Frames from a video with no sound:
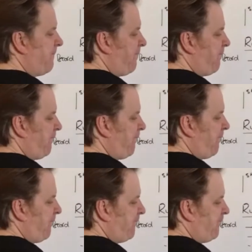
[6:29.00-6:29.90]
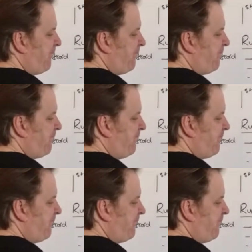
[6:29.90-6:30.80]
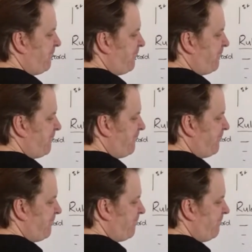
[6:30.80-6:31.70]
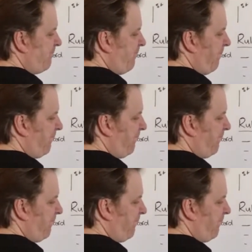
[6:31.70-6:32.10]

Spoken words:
Nothing is said.